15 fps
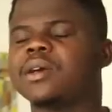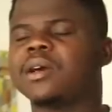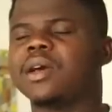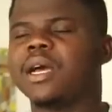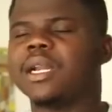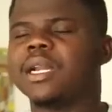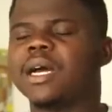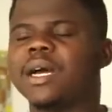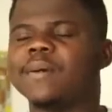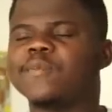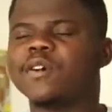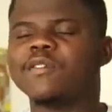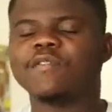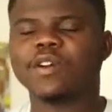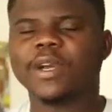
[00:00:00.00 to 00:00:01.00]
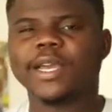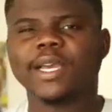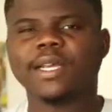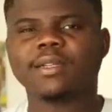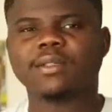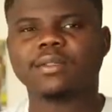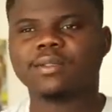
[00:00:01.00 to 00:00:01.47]
And uh, don't
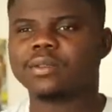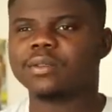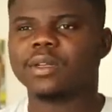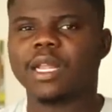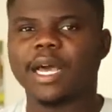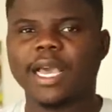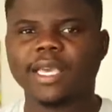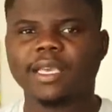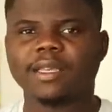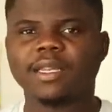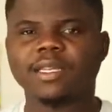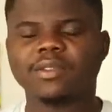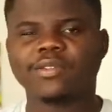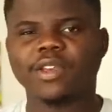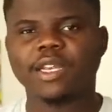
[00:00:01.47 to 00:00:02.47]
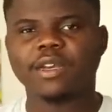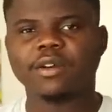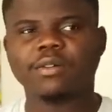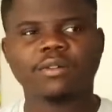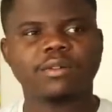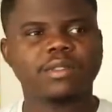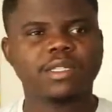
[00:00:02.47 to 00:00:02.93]
forget to like this
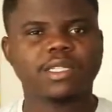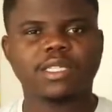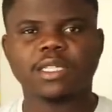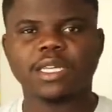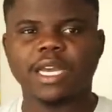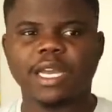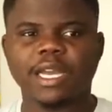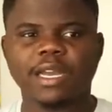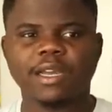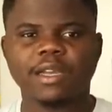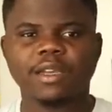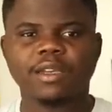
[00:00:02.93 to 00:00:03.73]
video, share,